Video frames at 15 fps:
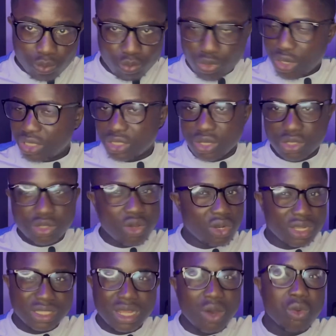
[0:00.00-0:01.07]
because it does not
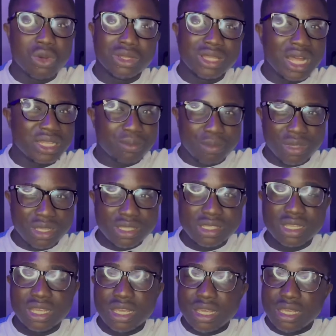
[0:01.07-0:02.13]
understand what that means.